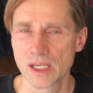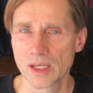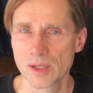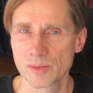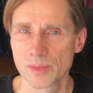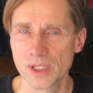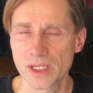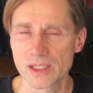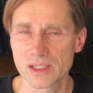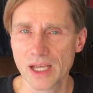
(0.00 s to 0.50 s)

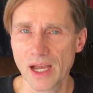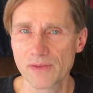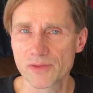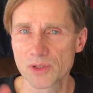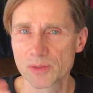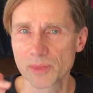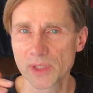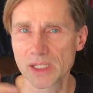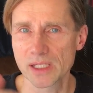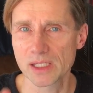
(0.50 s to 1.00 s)
Because
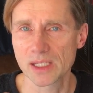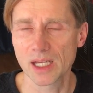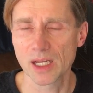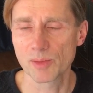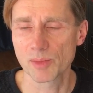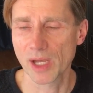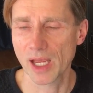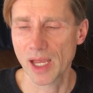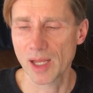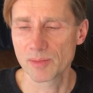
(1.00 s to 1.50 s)
after meeting
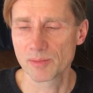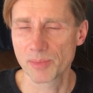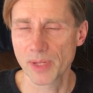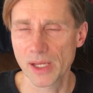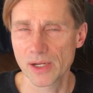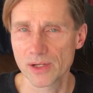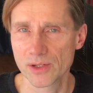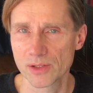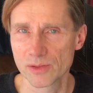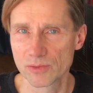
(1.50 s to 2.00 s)
him, I had
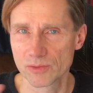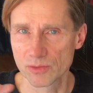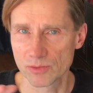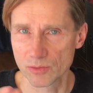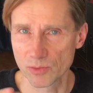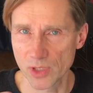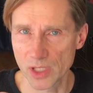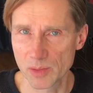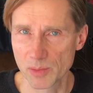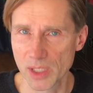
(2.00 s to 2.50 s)
better
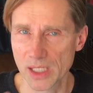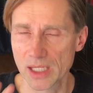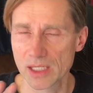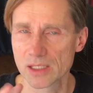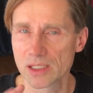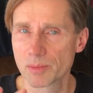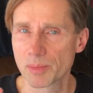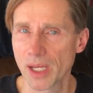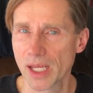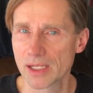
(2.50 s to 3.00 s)
rhythmic
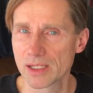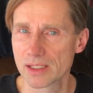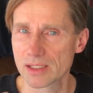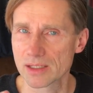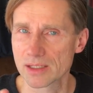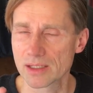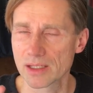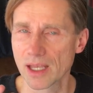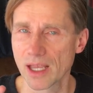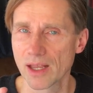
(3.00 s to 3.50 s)

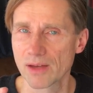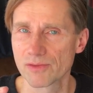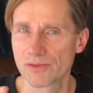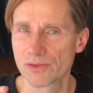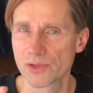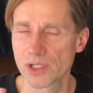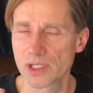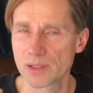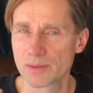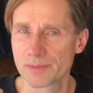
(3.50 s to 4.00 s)
independence and
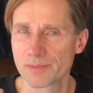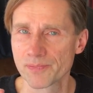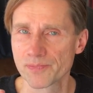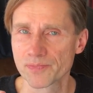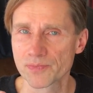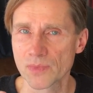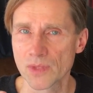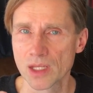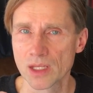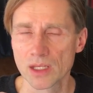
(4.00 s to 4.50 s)
freedom.
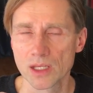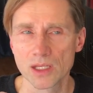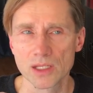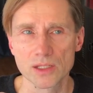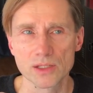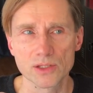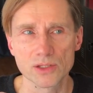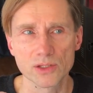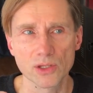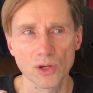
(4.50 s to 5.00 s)

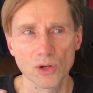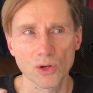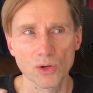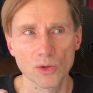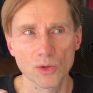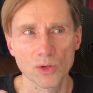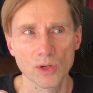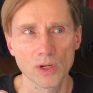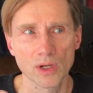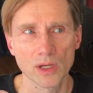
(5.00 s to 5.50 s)

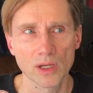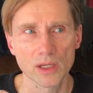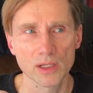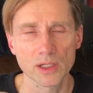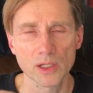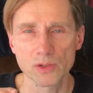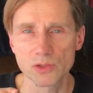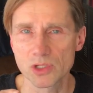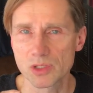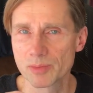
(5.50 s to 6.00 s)
So,
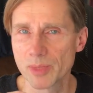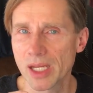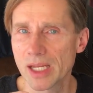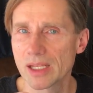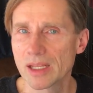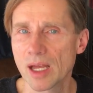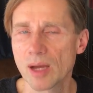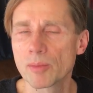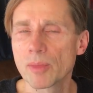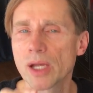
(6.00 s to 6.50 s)
just
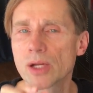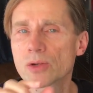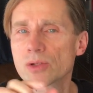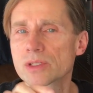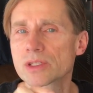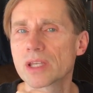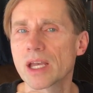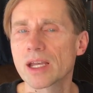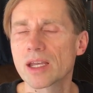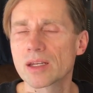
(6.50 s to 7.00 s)
making that
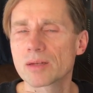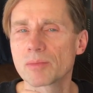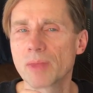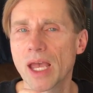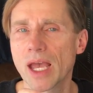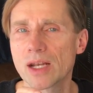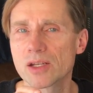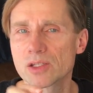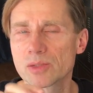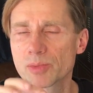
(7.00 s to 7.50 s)
microsecond
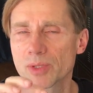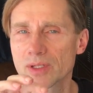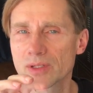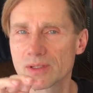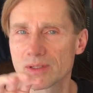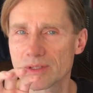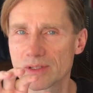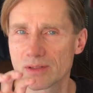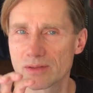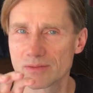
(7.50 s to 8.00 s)

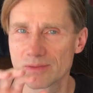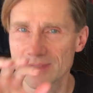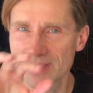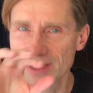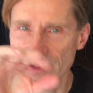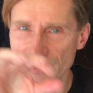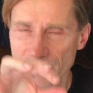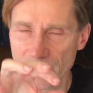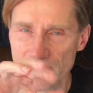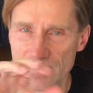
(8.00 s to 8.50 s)
management
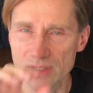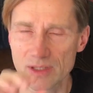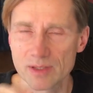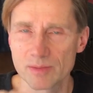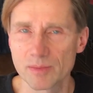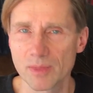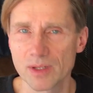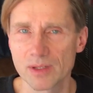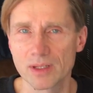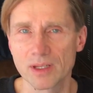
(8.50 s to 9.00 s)
difference
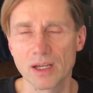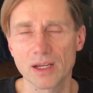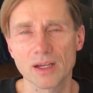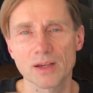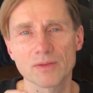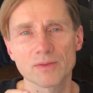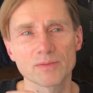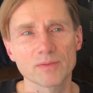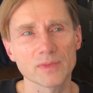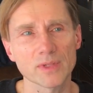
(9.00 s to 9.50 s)

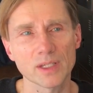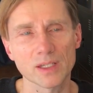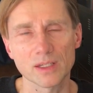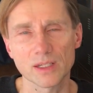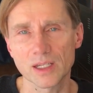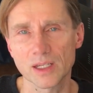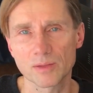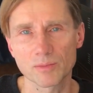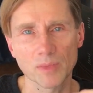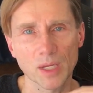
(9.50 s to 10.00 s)

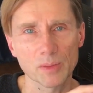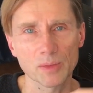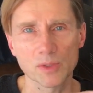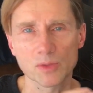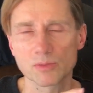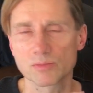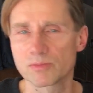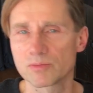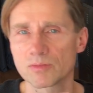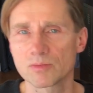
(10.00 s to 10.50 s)
in
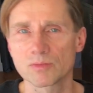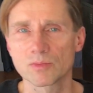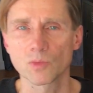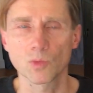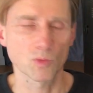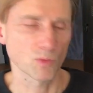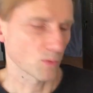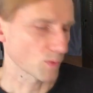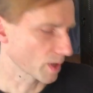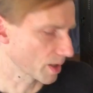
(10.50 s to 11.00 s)
maybe
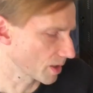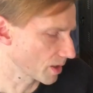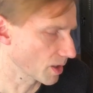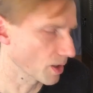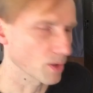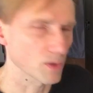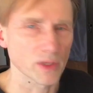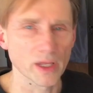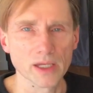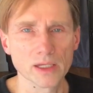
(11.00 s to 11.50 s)
one
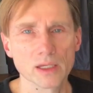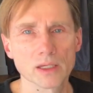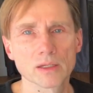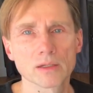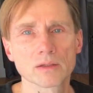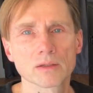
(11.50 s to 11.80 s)
note, like